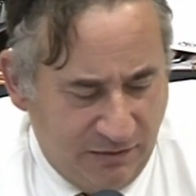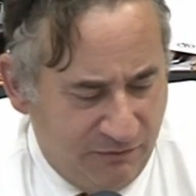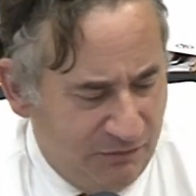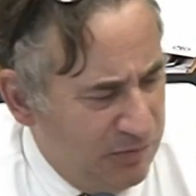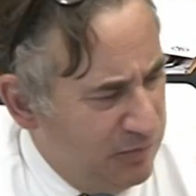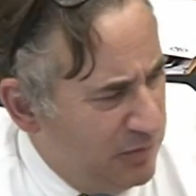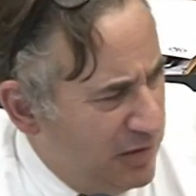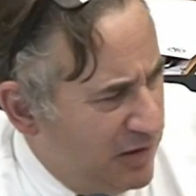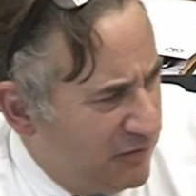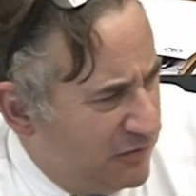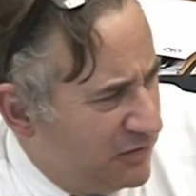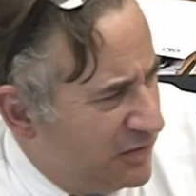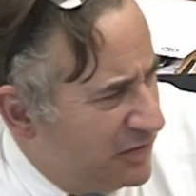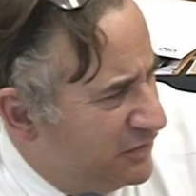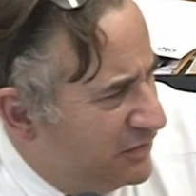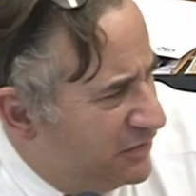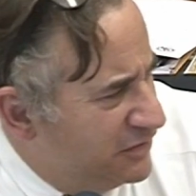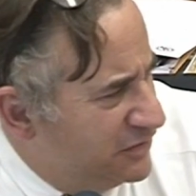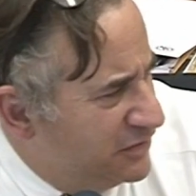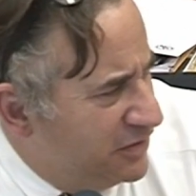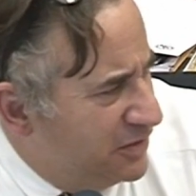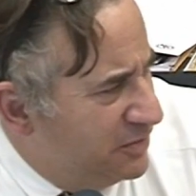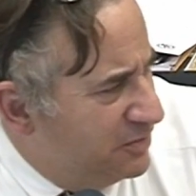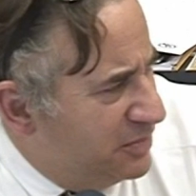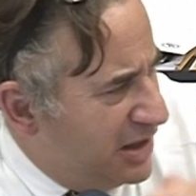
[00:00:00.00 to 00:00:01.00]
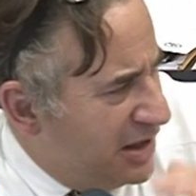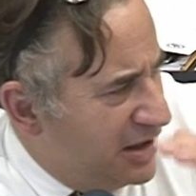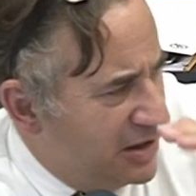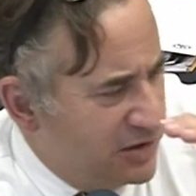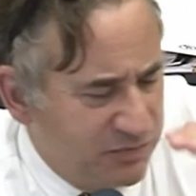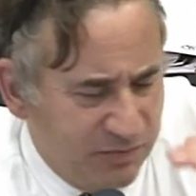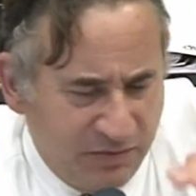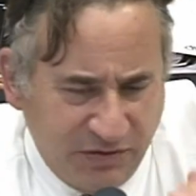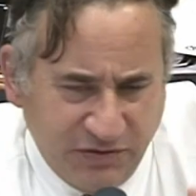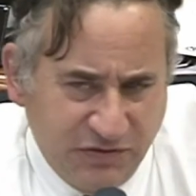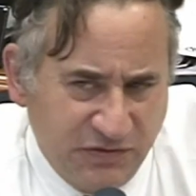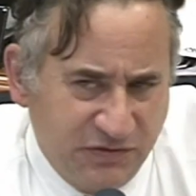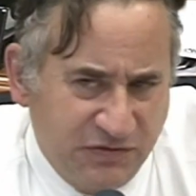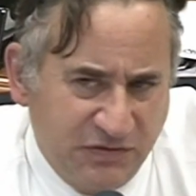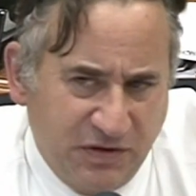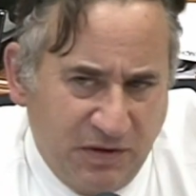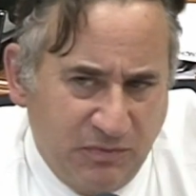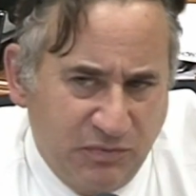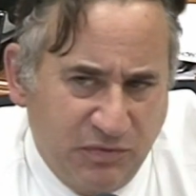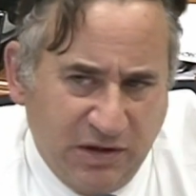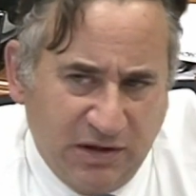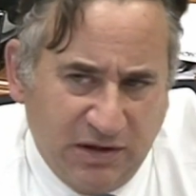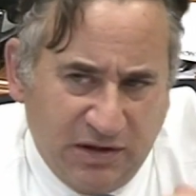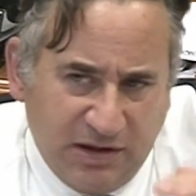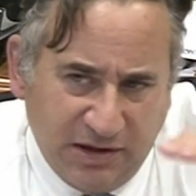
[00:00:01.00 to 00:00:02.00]
we may have done this in the past, but just
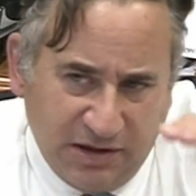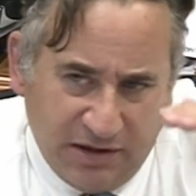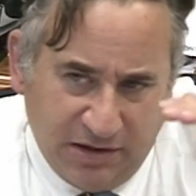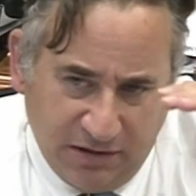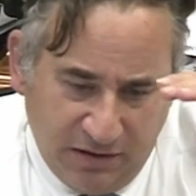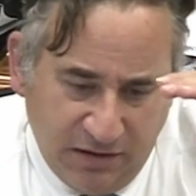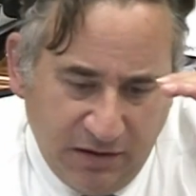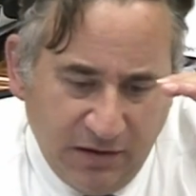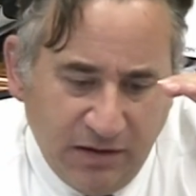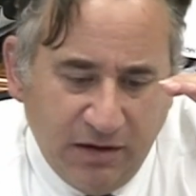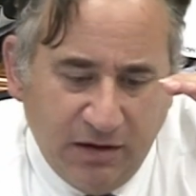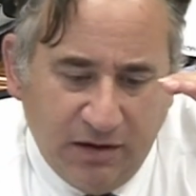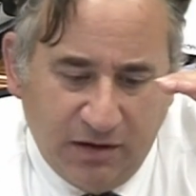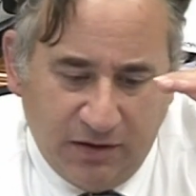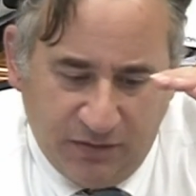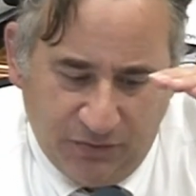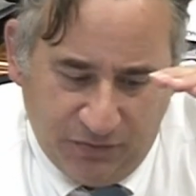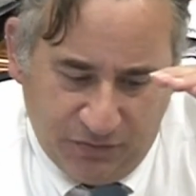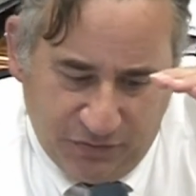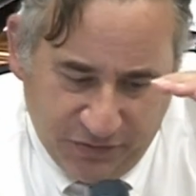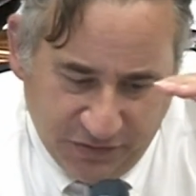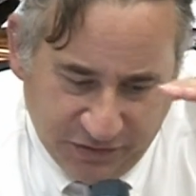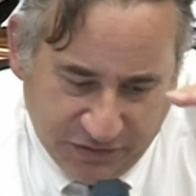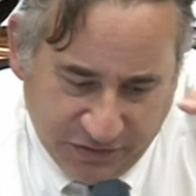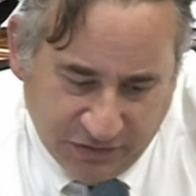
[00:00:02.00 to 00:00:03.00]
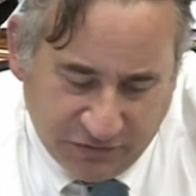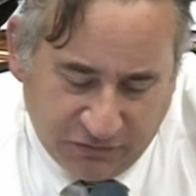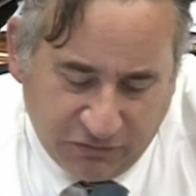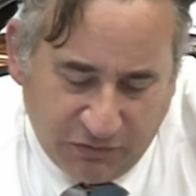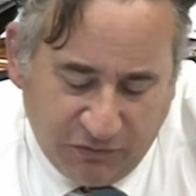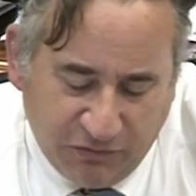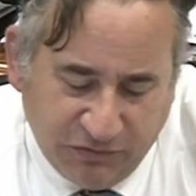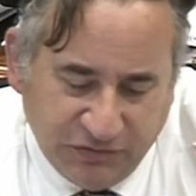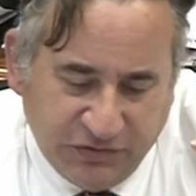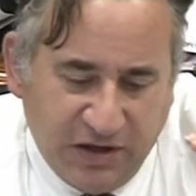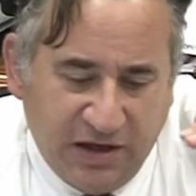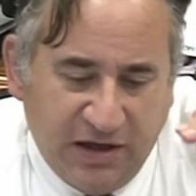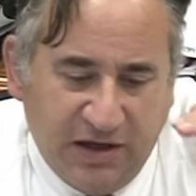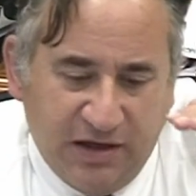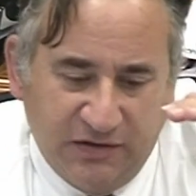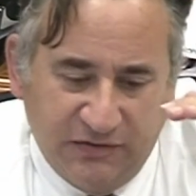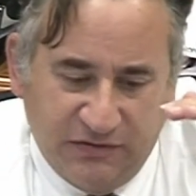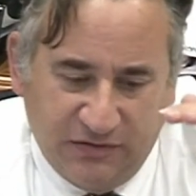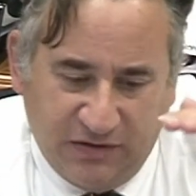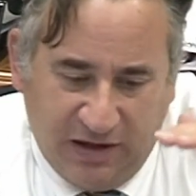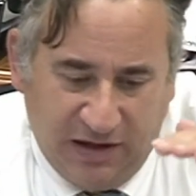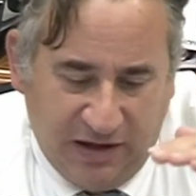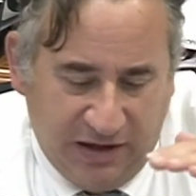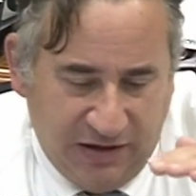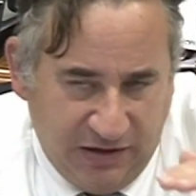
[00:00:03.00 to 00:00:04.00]
something like, this is what was
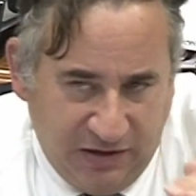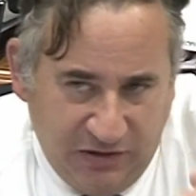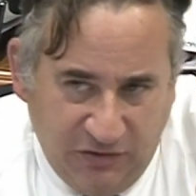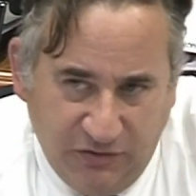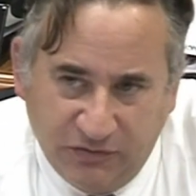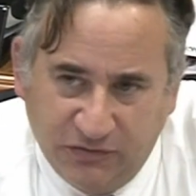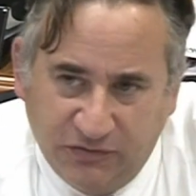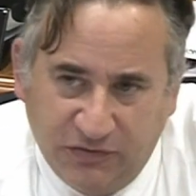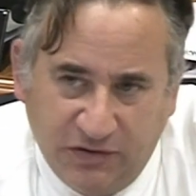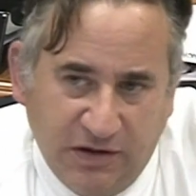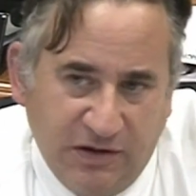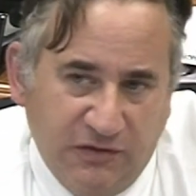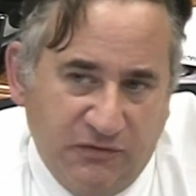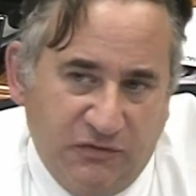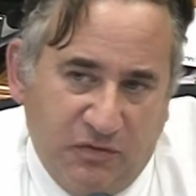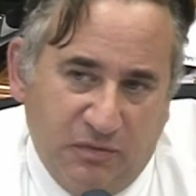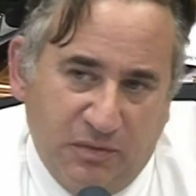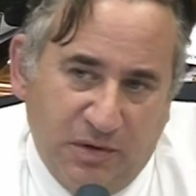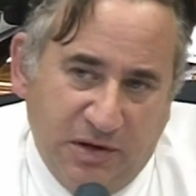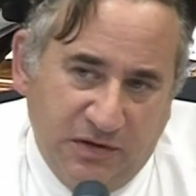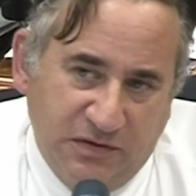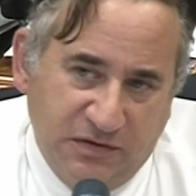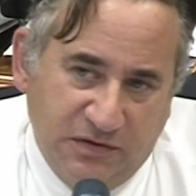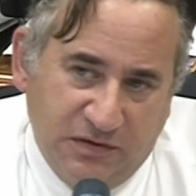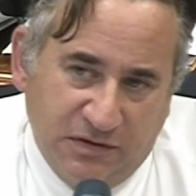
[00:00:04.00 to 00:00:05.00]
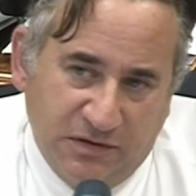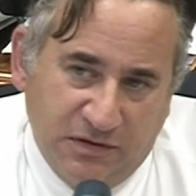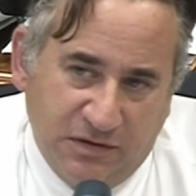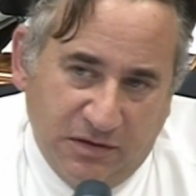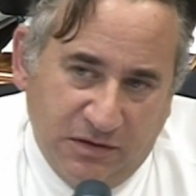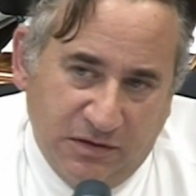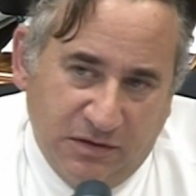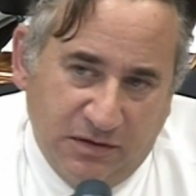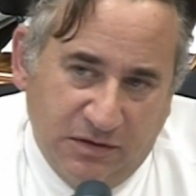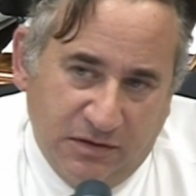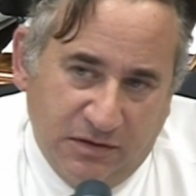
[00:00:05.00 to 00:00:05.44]
asked and here's the information.